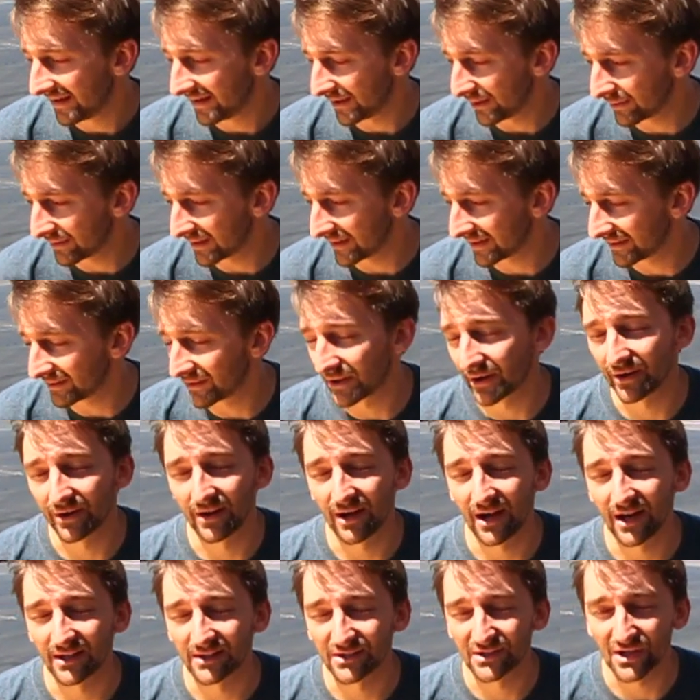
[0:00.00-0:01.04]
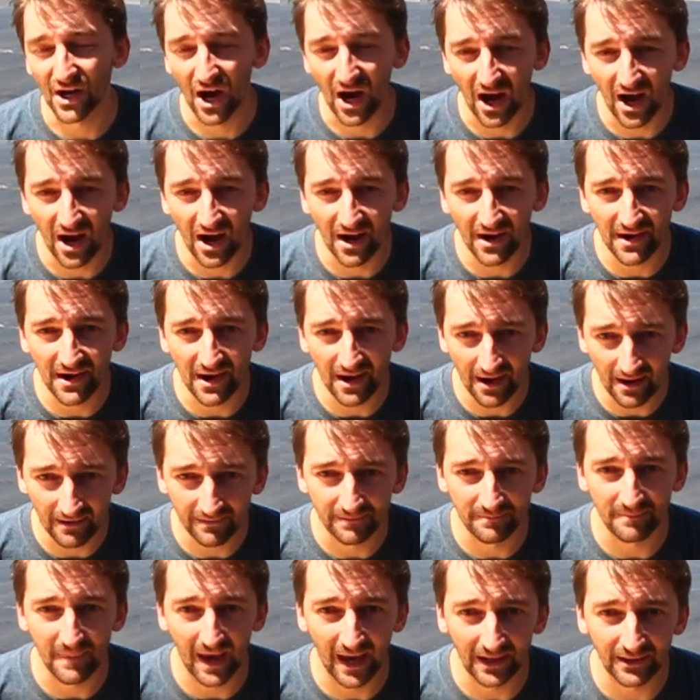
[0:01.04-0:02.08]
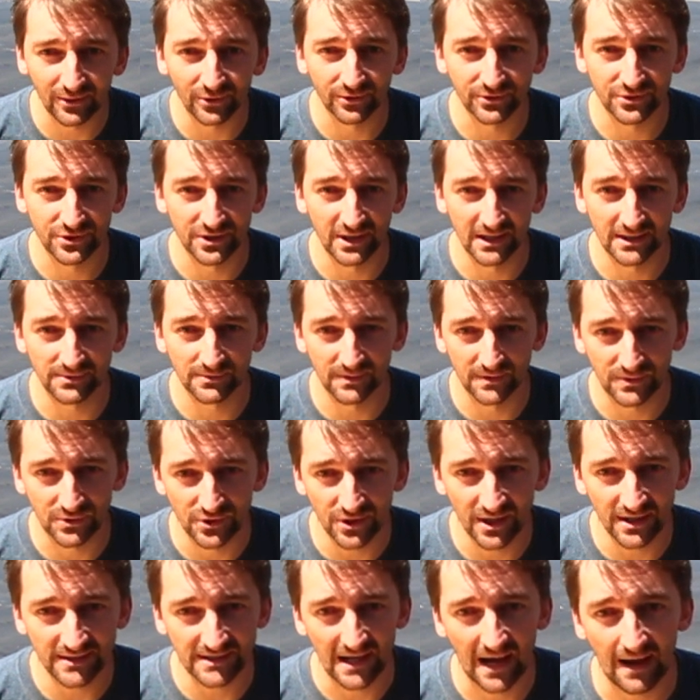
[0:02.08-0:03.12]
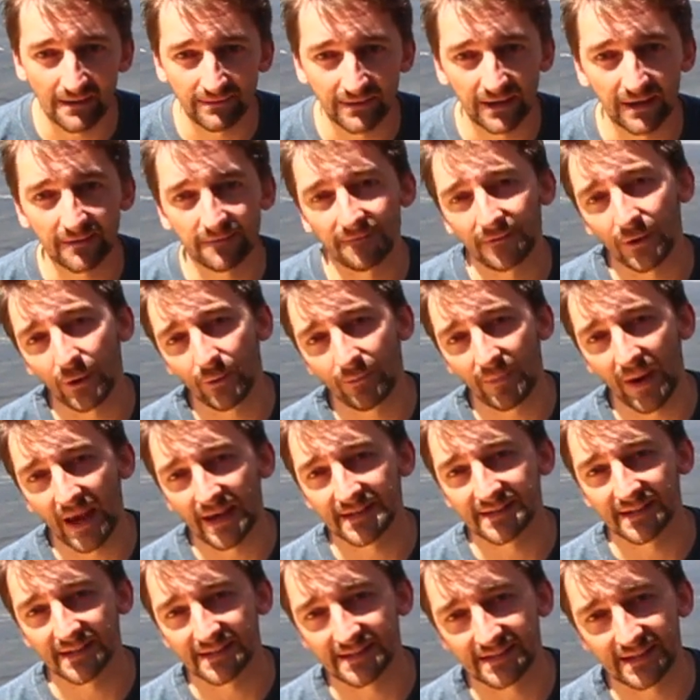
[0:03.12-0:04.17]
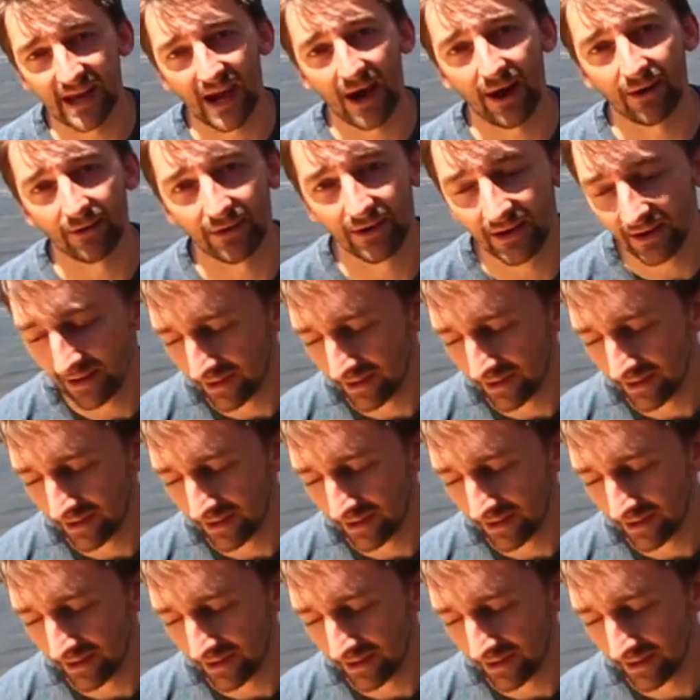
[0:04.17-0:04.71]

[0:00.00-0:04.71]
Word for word: You can learn a ton of manual tricks with just having a few basics down.